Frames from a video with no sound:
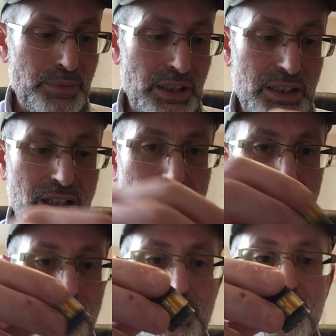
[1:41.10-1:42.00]
It
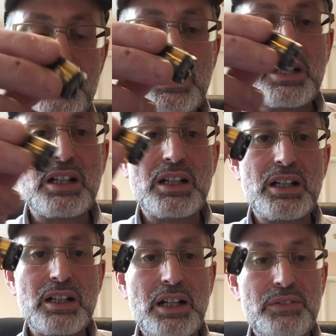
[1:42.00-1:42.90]
comes,
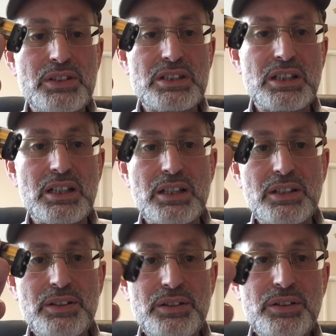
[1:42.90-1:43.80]

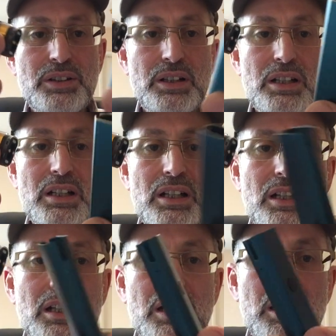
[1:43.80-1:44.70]
obviously,
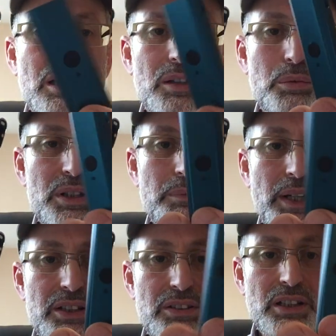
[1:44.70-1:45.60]
with the
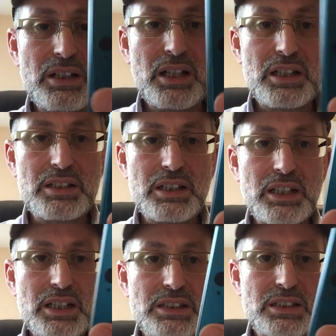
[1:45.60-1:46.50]
battery. I
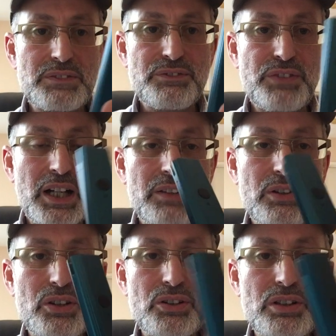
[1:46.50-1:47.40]
think it's a
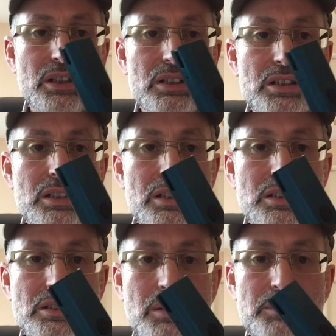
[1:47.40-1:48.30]
500
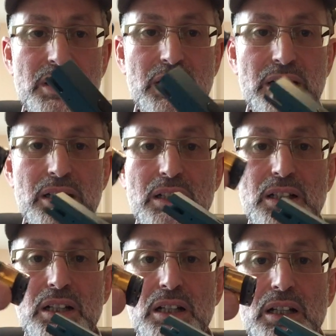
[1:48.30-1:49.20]
something
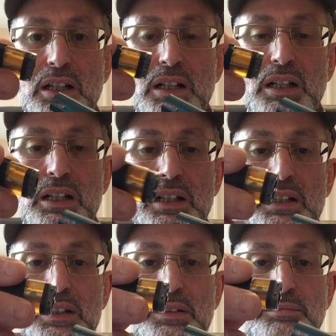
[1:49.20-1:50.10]

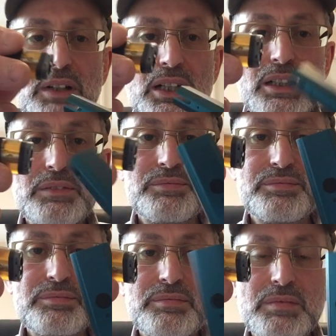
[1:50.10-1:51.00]
mAh.
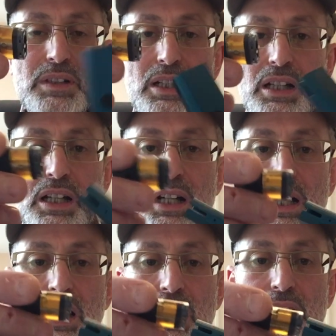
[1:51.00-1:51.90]

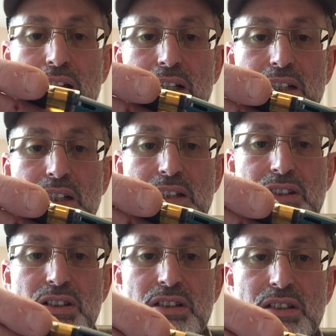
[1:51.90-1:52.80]
And this
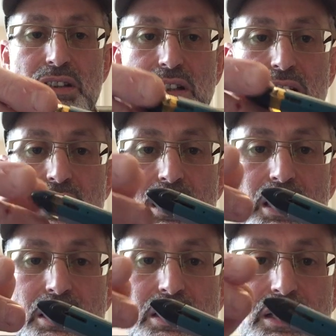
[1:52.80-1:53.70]
just
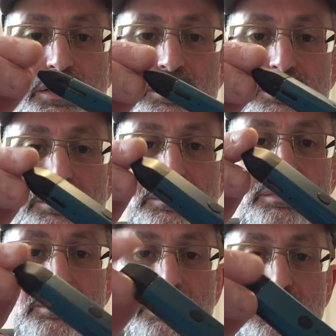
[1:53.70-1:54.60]
clicks in.
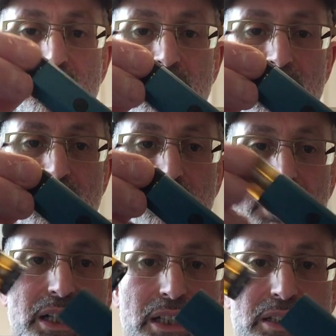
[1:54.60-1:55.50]
It's a
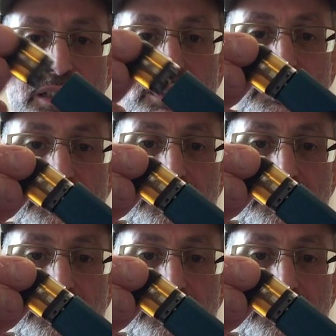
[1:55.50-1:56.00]
magnetic.